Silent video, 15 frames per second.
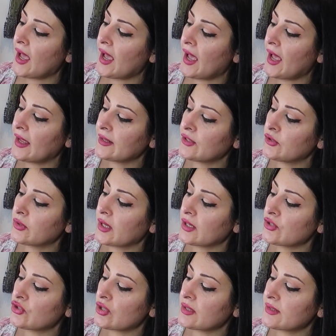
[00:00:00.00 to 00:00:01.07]
And you
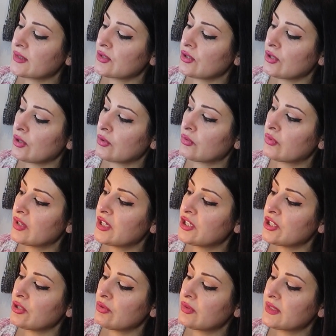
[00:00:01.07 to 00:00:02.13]
can just, you know,
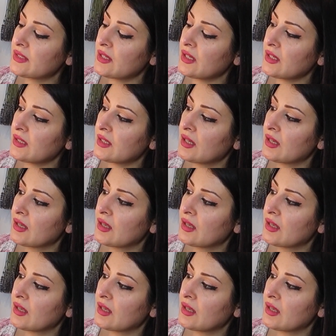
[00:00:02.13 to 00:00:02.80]
reduce it,